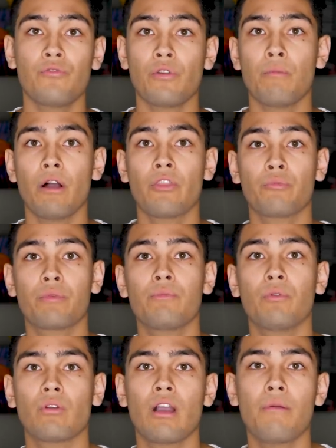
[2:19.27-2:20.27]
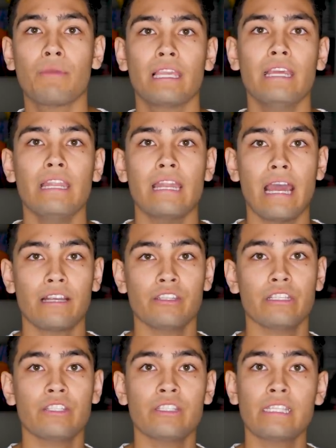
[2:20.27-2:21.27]
from other people coming in and
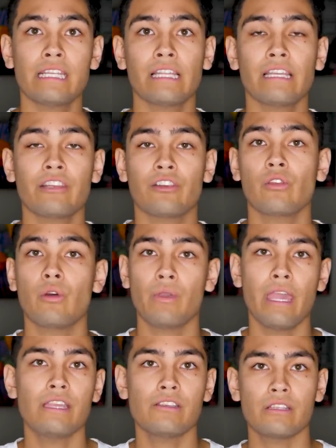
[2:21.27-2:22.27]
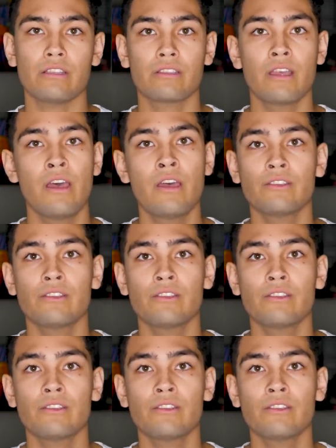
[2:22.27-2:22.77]
actually stealing your locations.